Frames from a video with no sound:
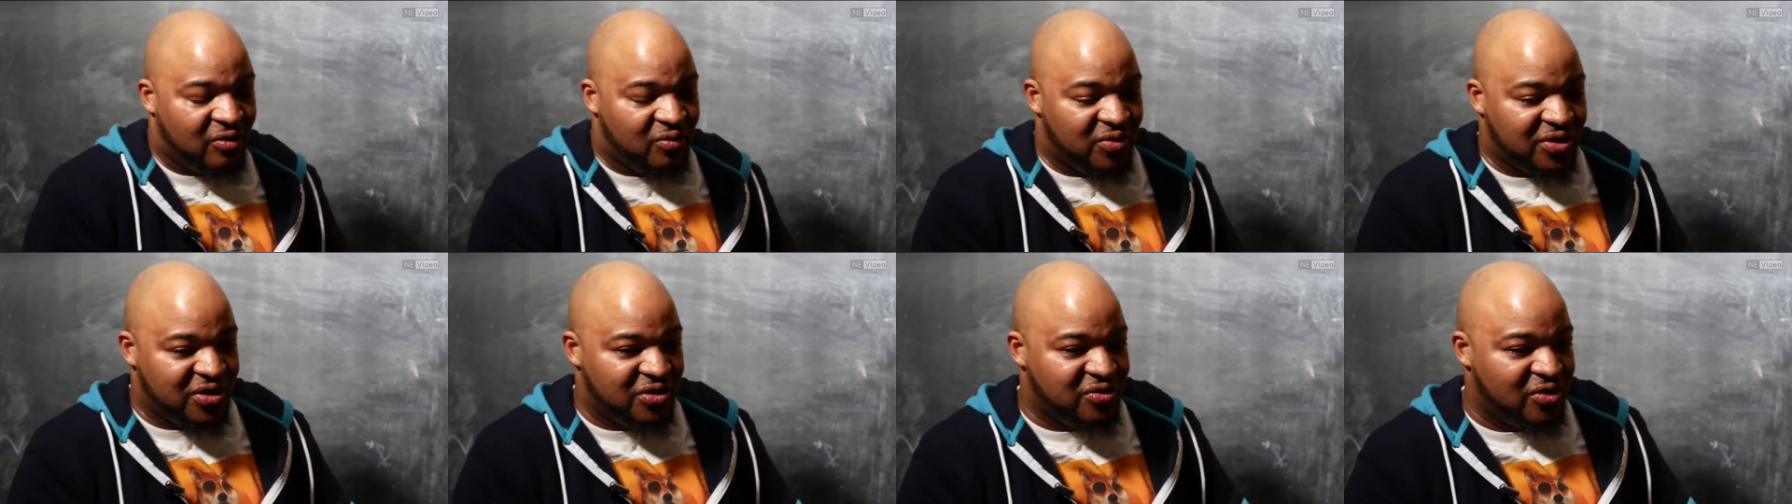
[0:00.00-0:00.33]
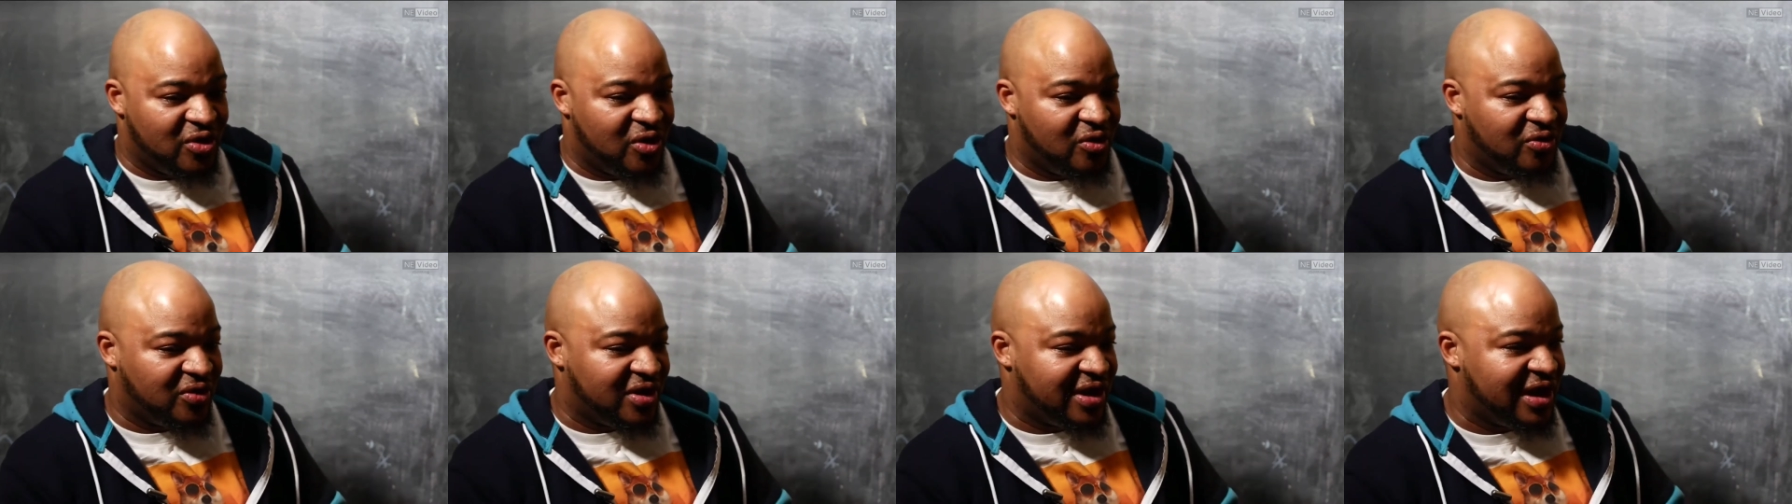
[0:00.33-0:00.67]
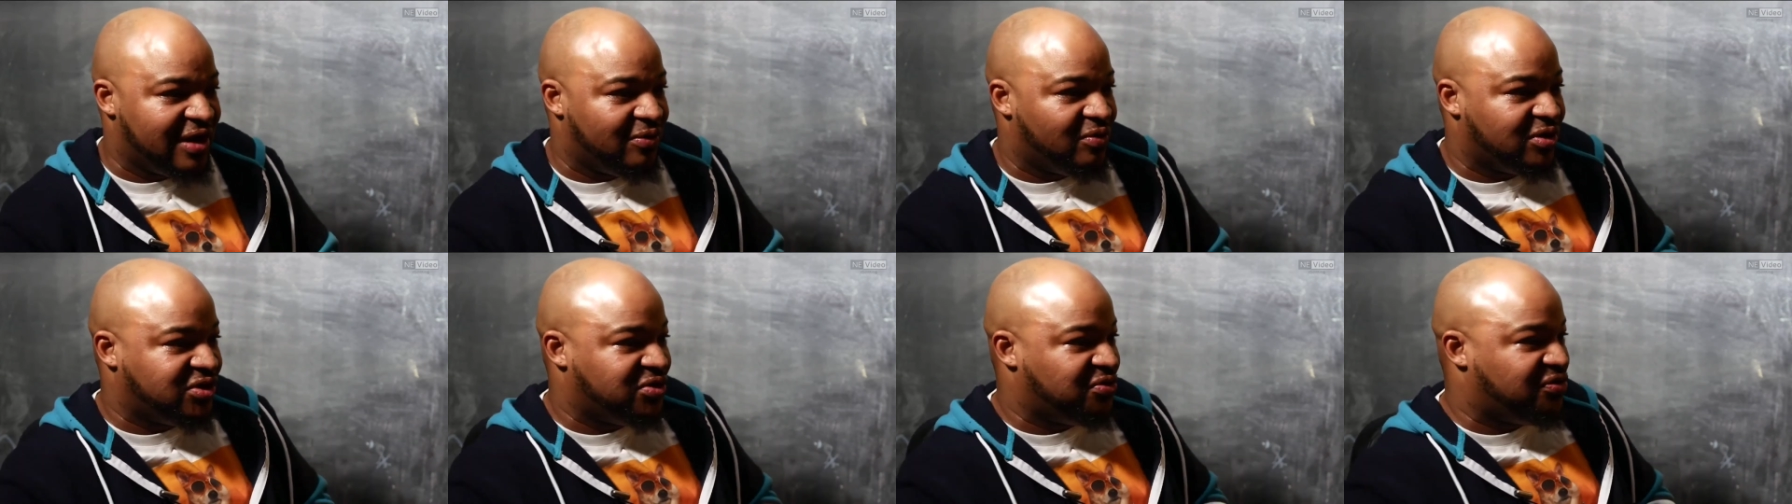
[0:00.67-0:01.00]
when you don't
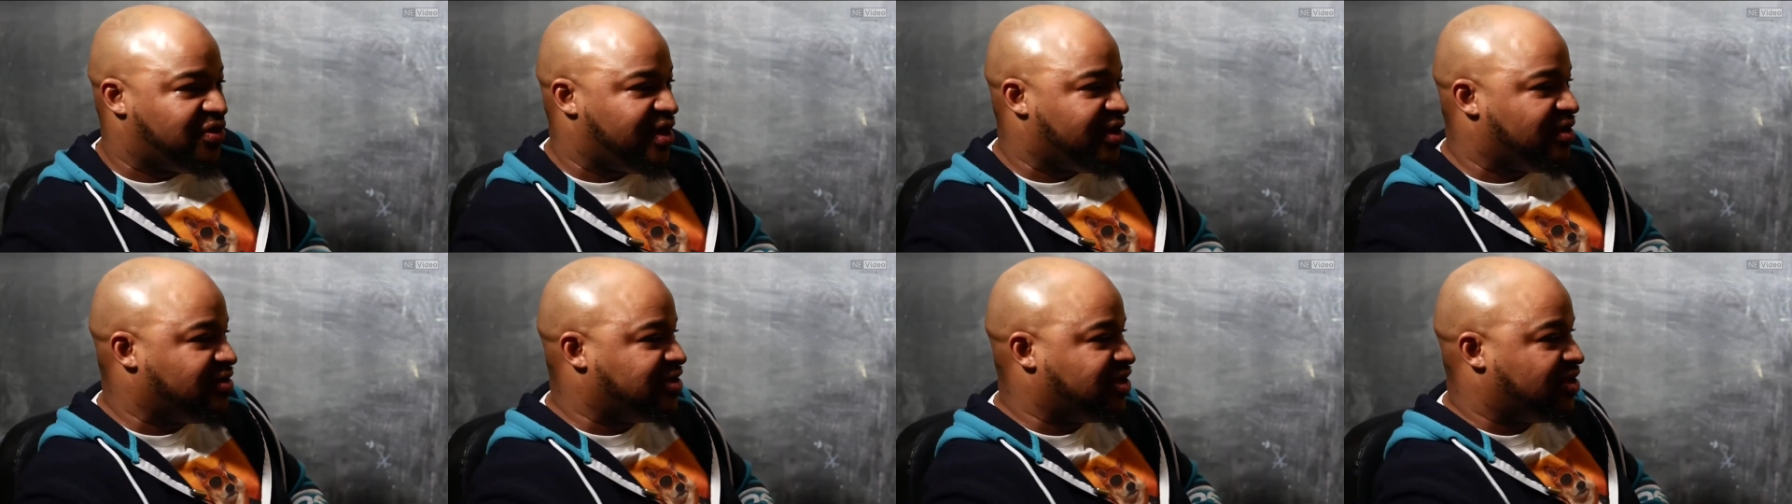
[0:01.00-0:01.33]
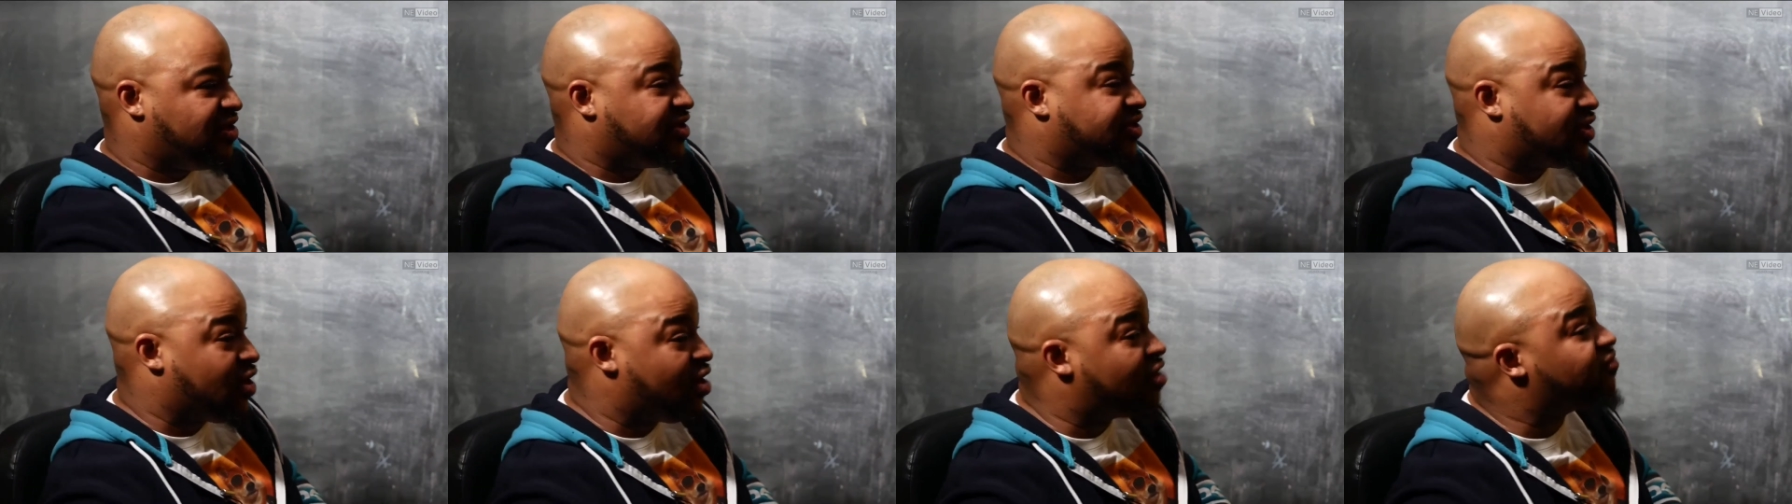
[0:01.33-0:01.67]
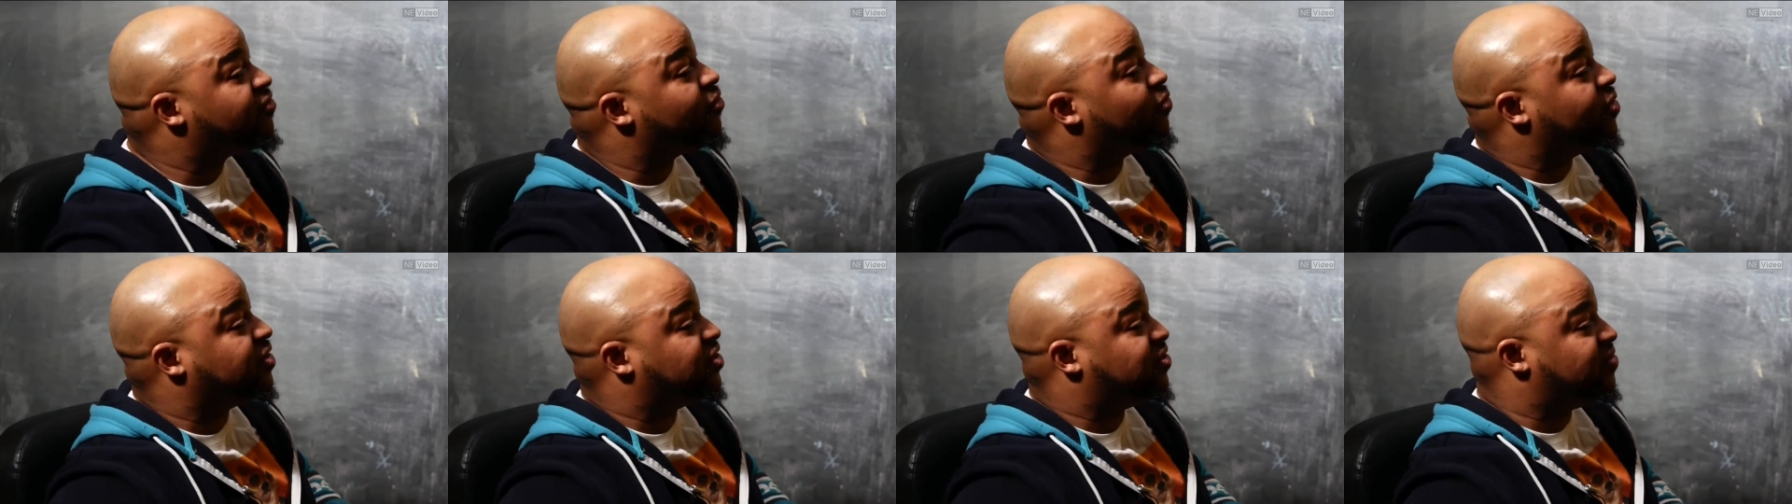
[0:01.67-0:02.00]
get what you think you should deserve
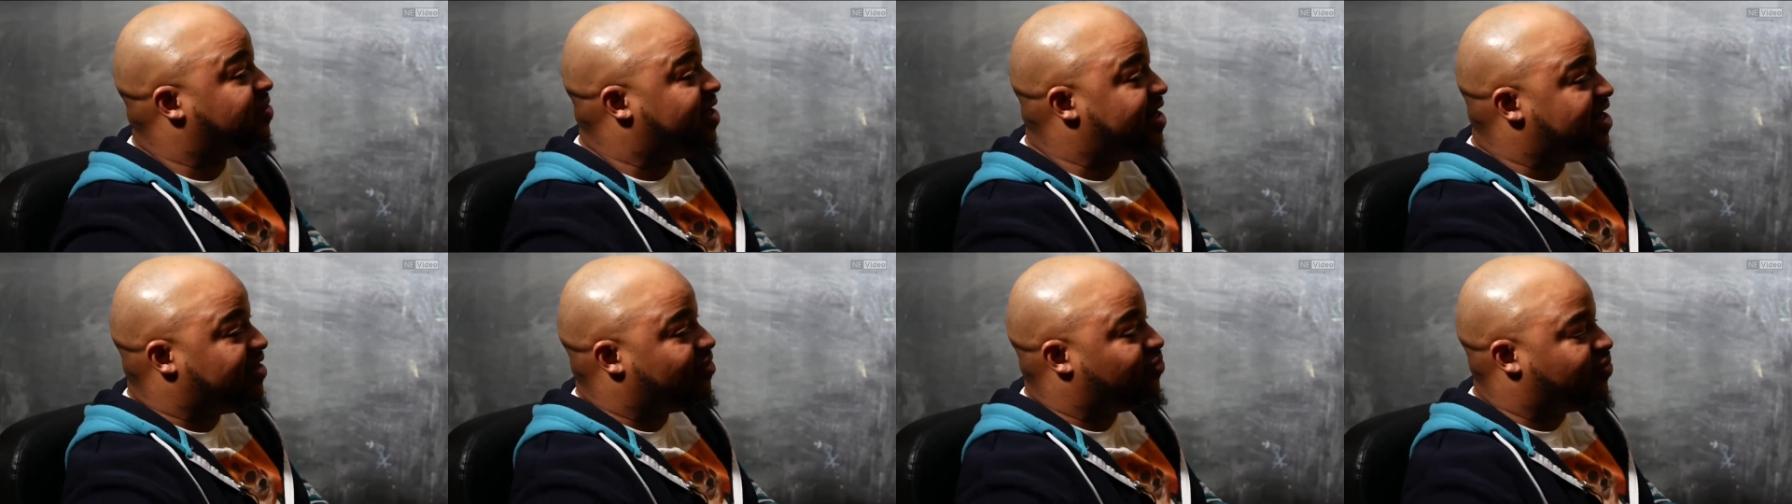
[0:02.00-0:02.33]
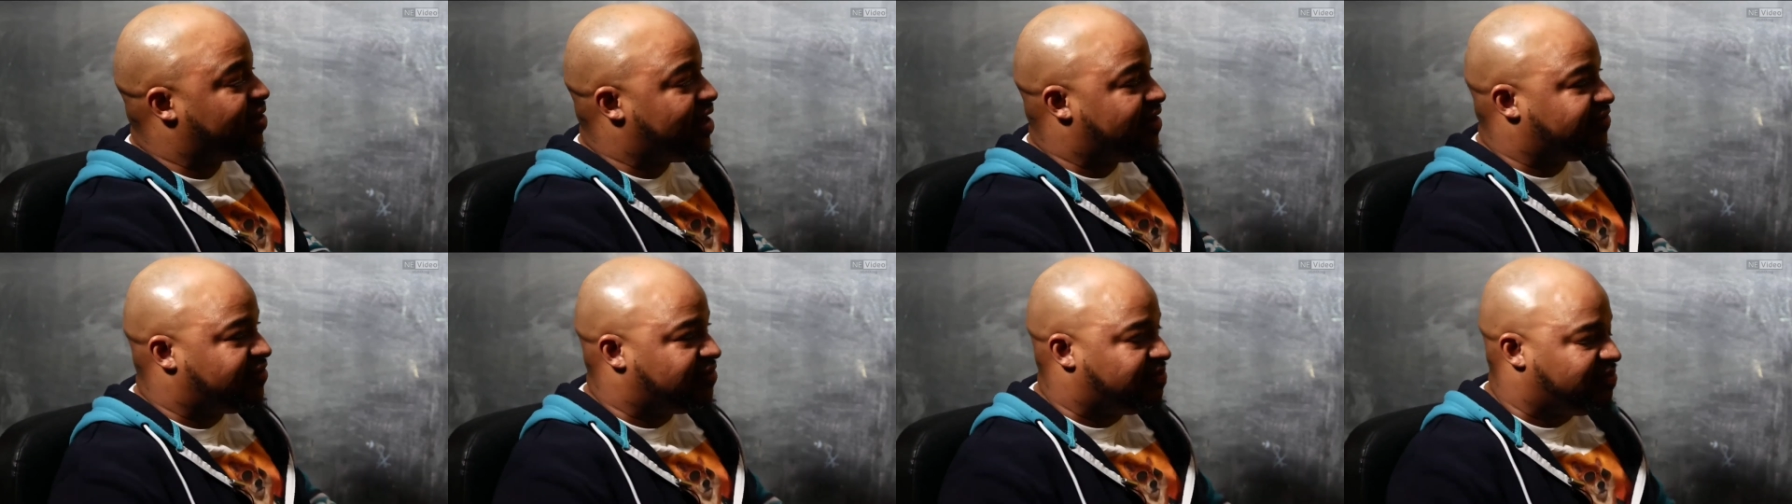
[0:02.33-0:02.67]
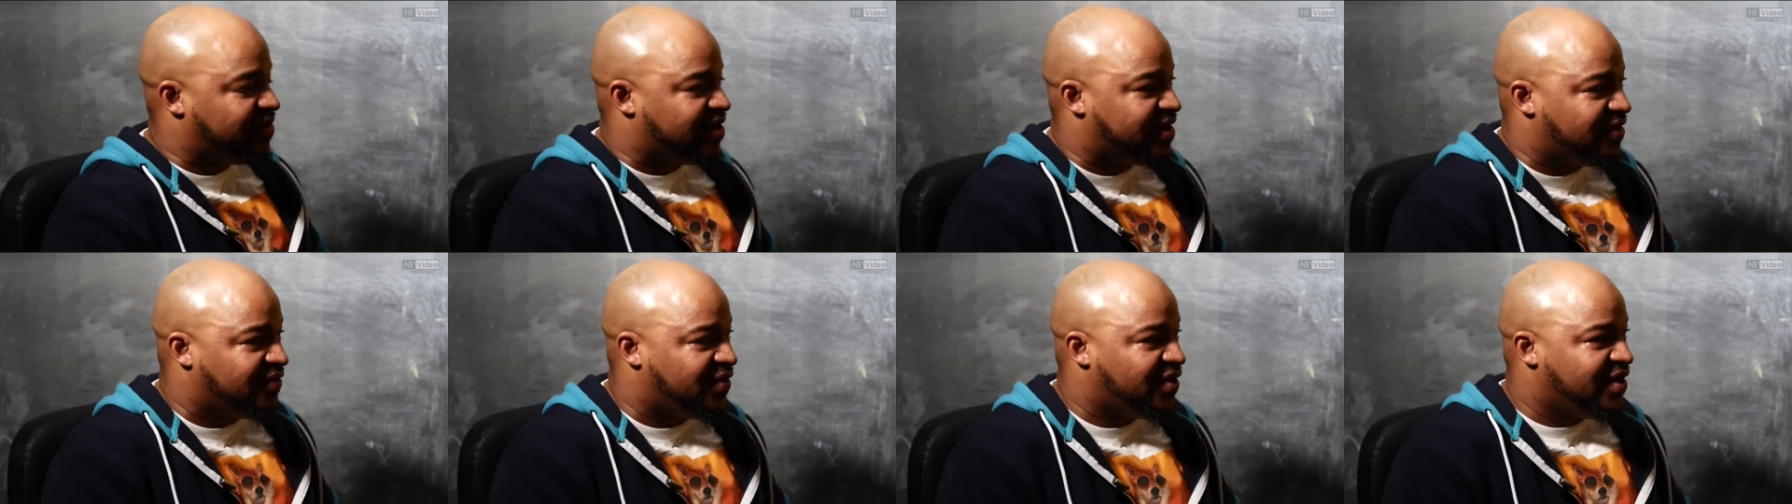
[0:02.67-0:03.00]
or what you need or whatever.
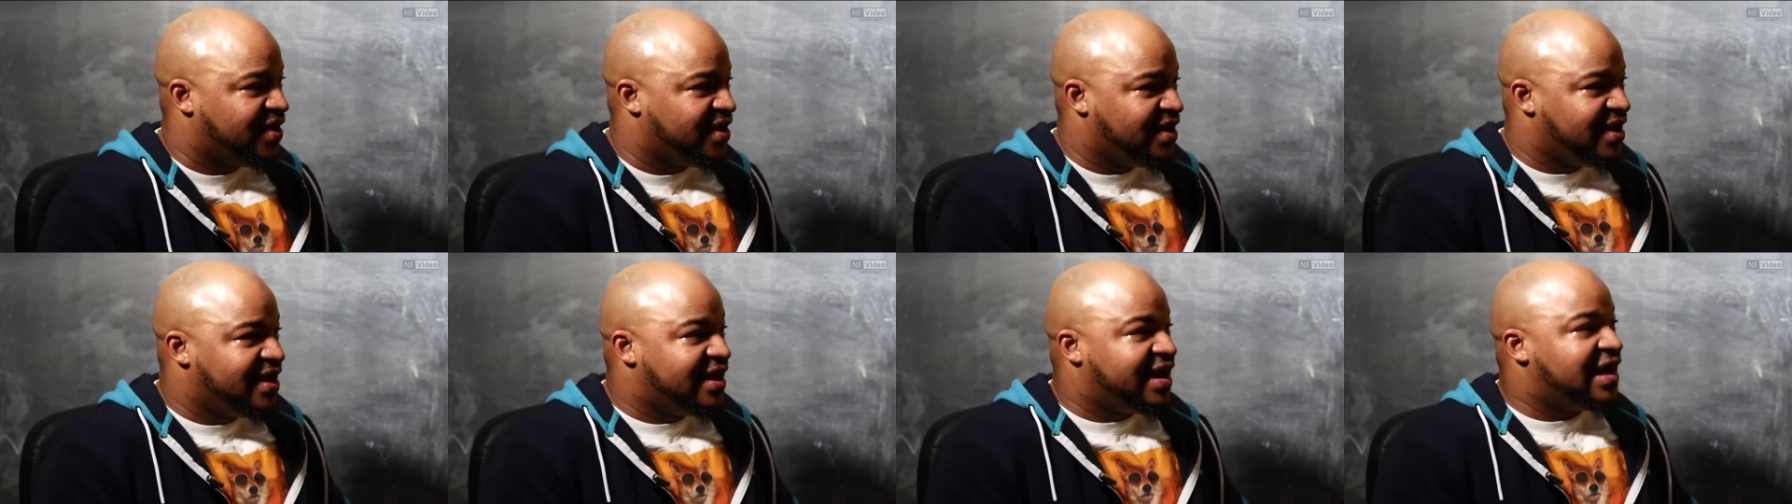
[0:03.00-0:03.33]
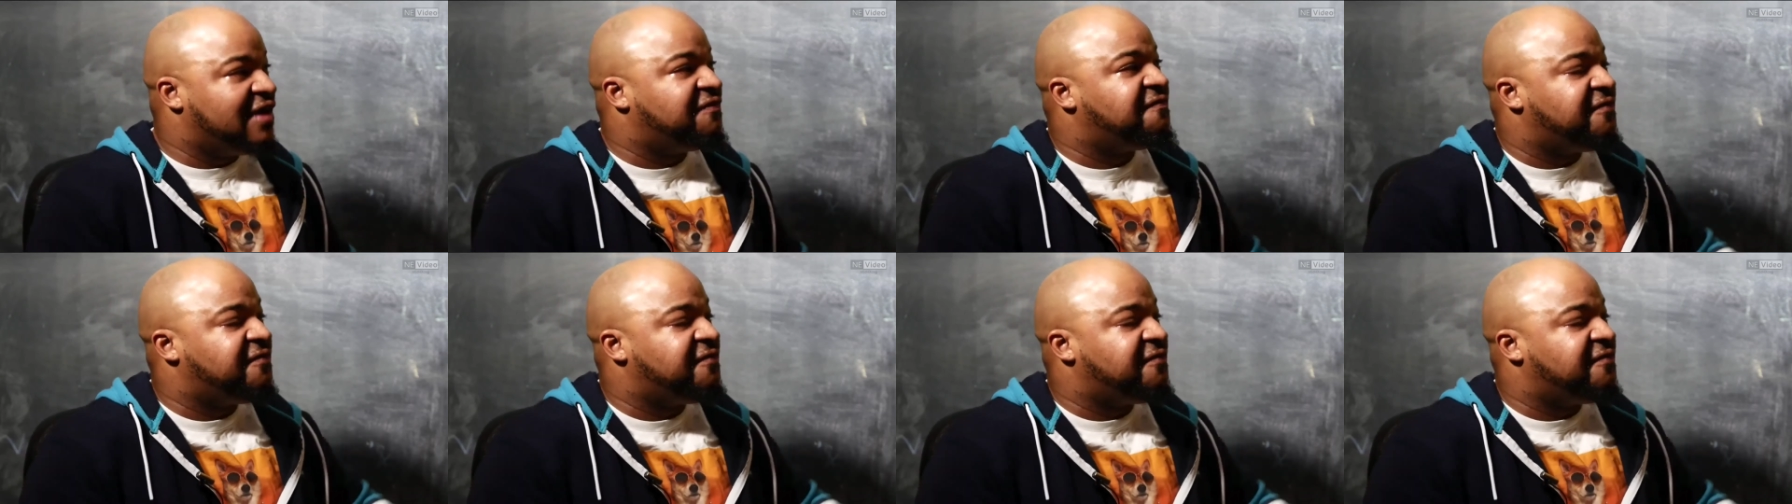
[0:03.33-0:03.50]
But it